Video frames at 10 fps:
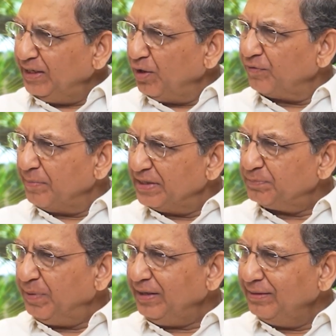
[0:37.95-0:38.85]
of
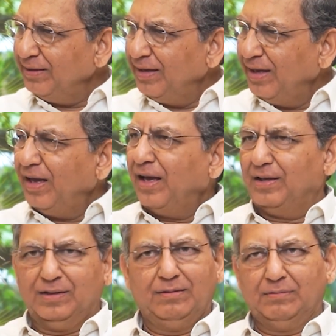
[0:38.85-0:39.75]
MSP.
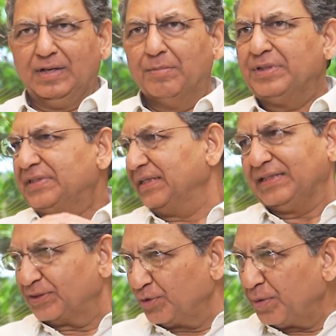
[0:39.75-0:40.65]
Government says
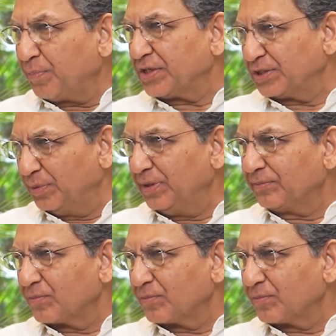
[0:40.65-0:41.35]
that's not possible.